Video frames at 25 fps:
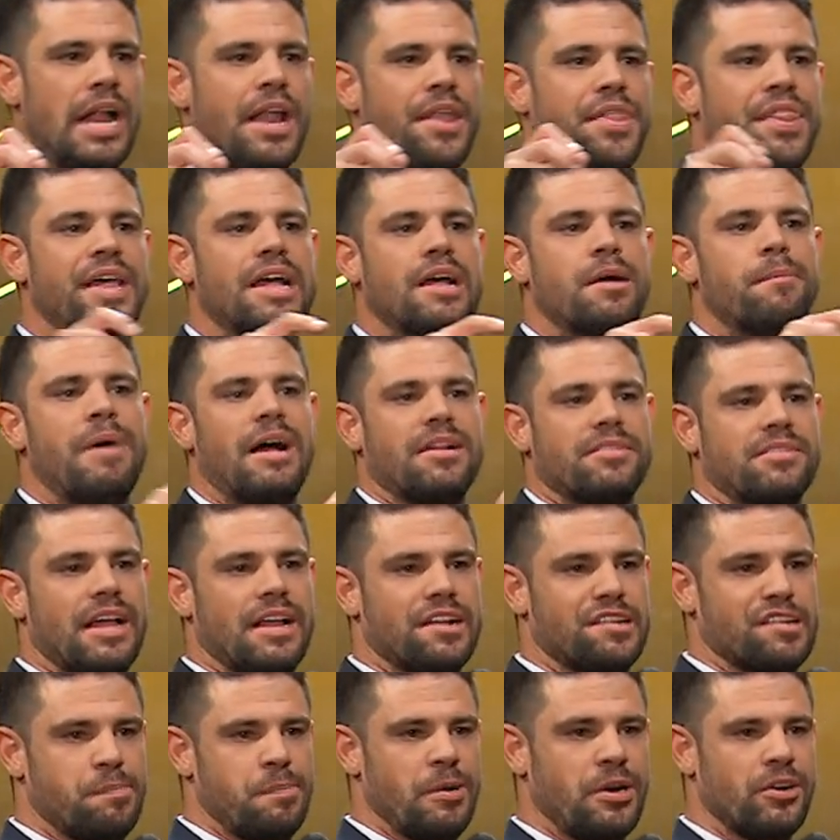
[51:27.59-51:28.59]
Think about
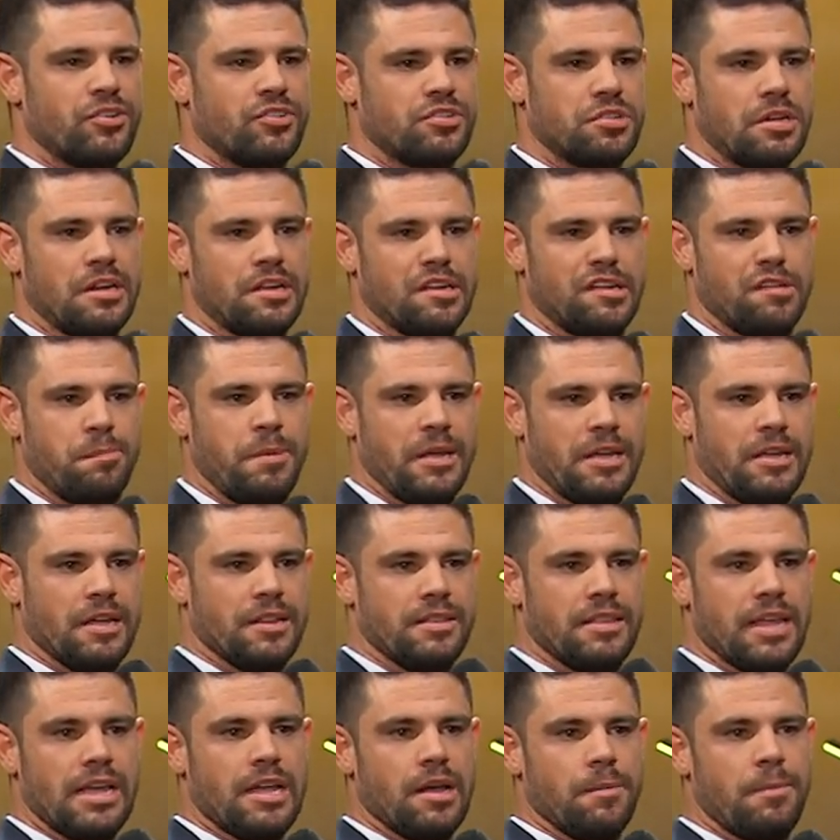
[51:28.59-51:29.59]
that spiritually
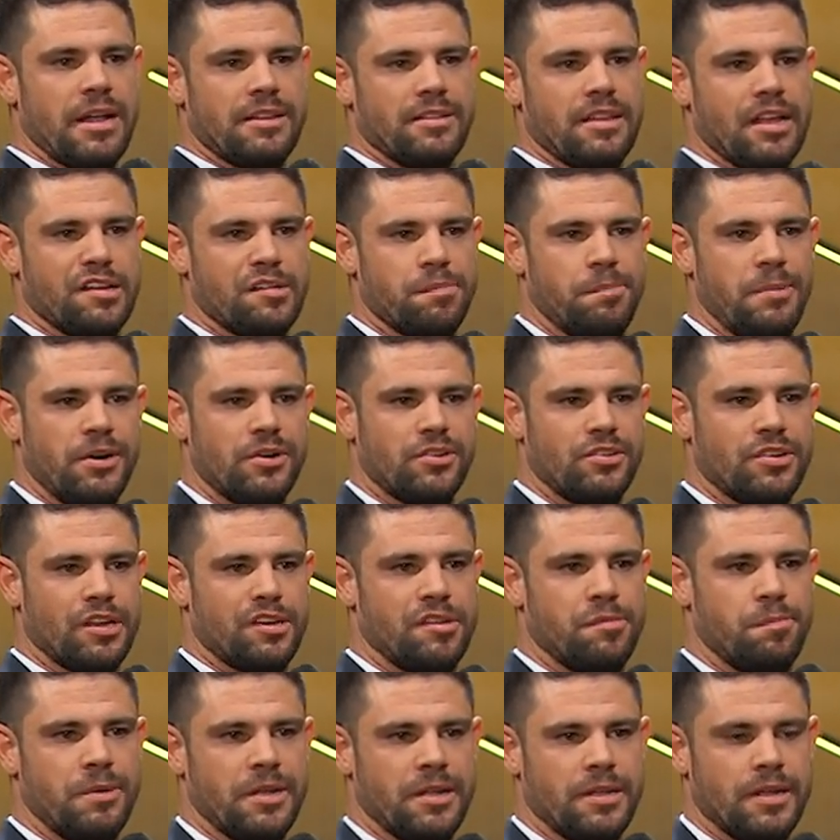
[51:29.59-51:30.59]
speaking. Think about that spiritually
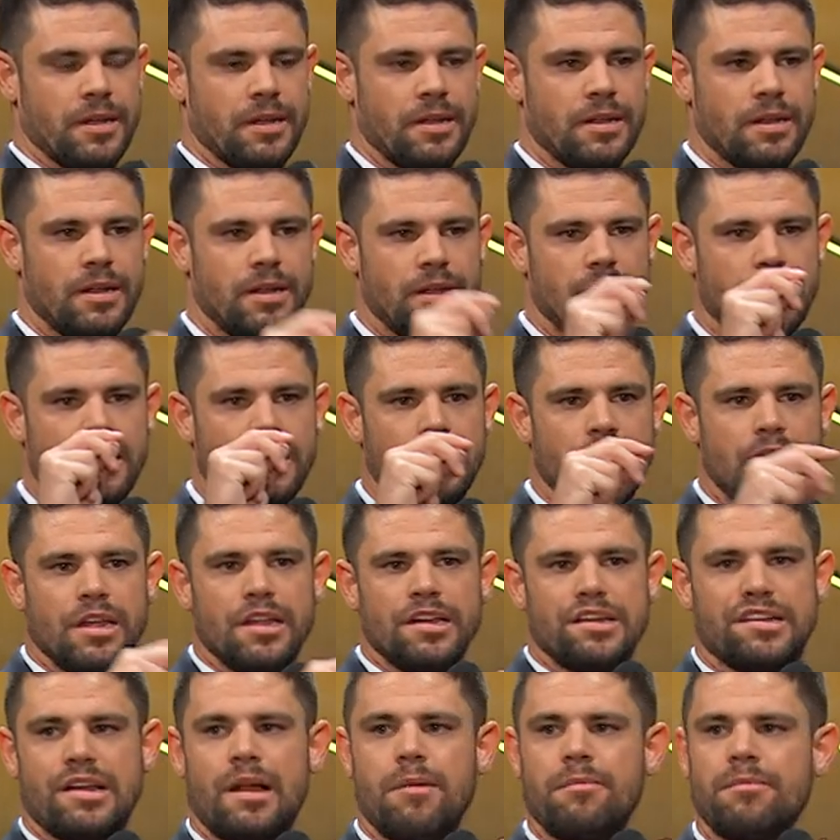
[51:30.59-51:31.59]
speaking.
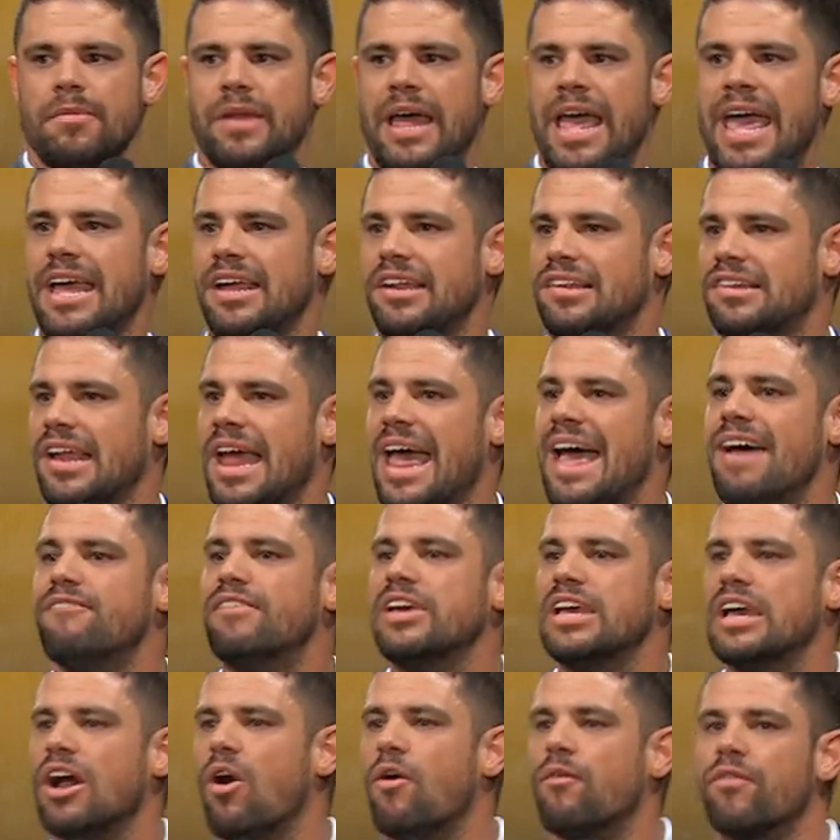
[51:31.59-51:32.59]
Something hangs
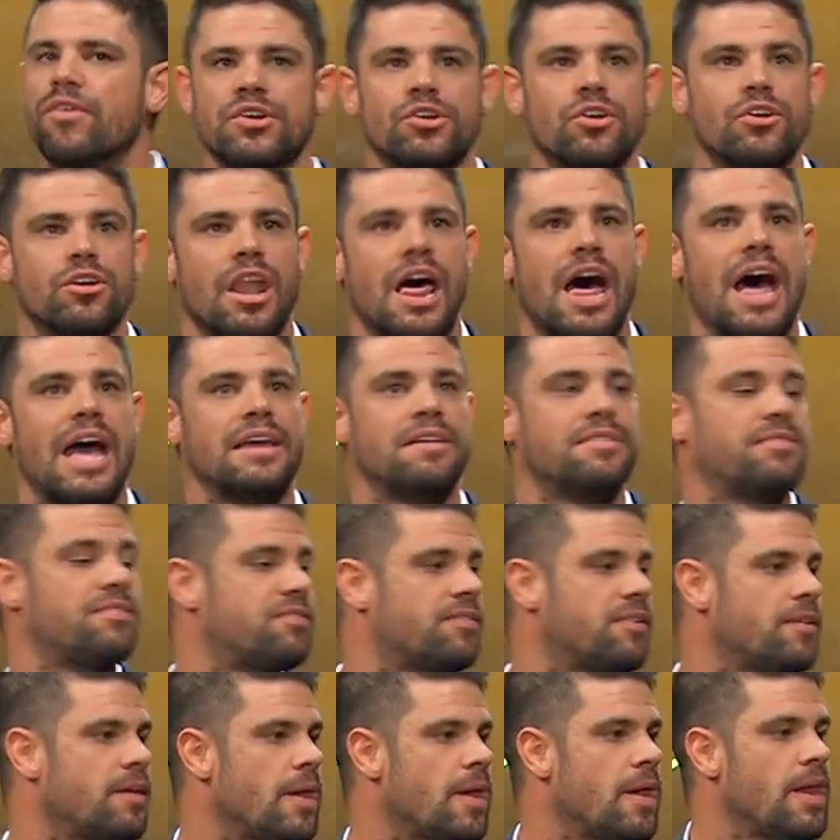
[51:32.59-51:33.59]
heavy over your
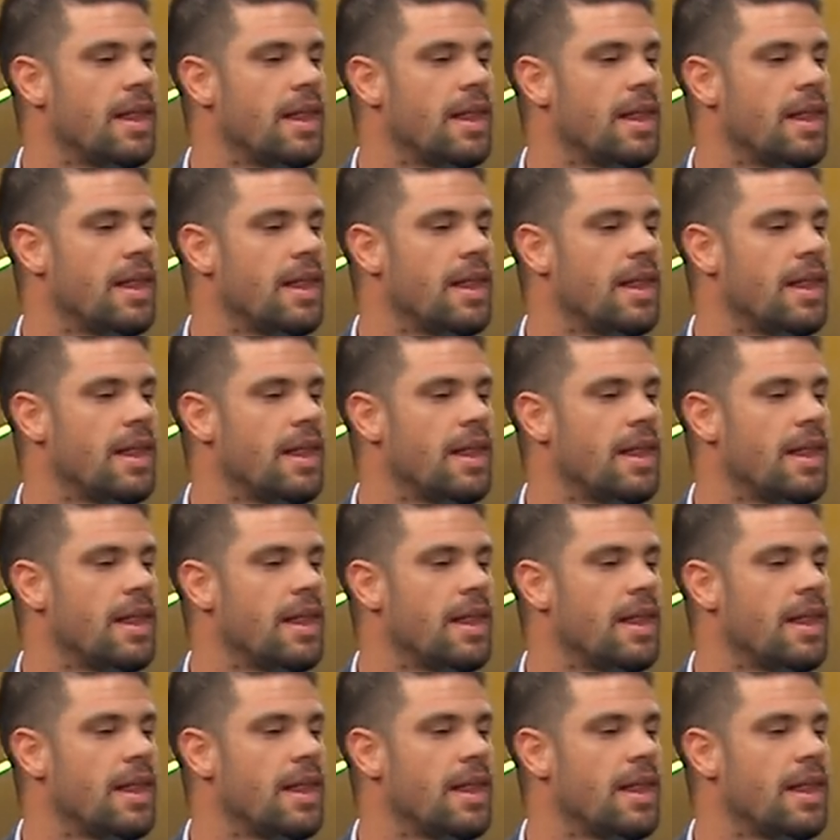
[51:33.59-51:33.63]
life,